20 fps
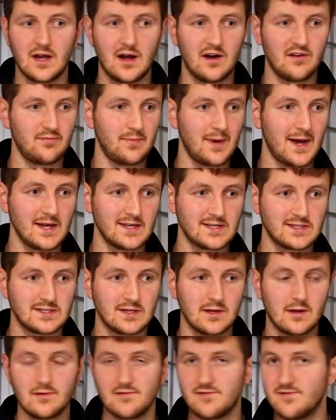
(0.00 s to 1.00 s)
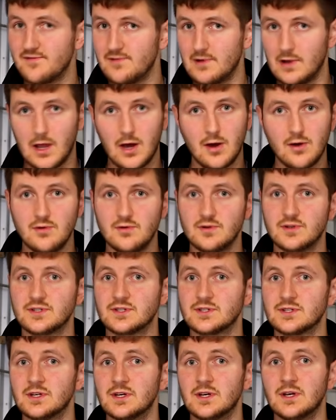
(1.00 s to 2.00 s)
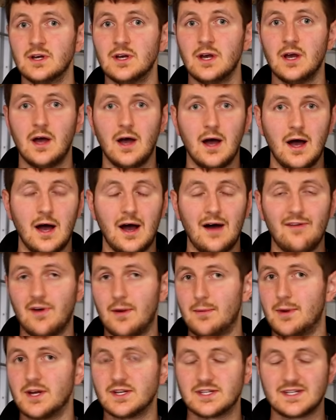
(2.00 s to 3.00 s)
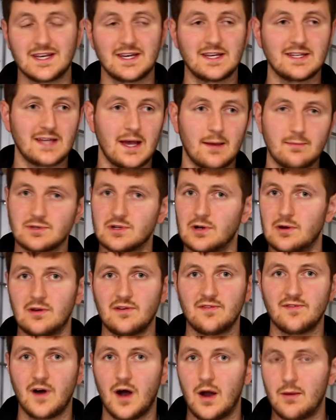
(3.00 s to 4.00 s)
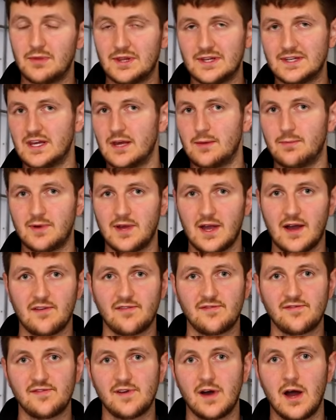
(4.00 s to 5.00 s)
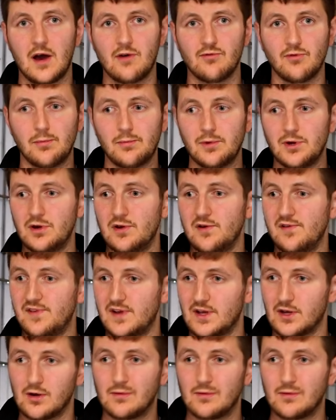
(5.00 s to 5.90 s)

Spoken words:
I've passed loads of MOTs absolutely fine with the DPF removed.